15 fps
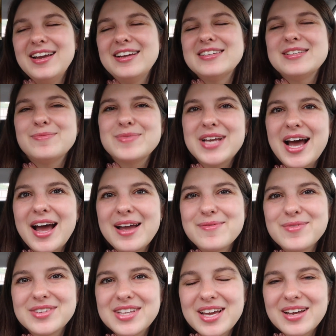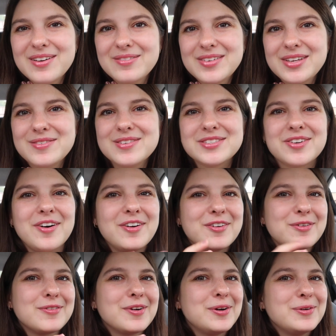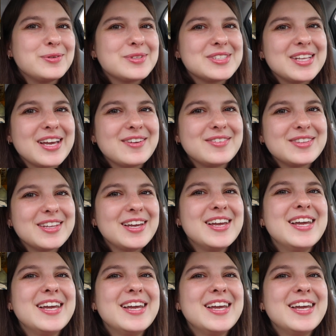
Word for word: some time with him he was all gross like with the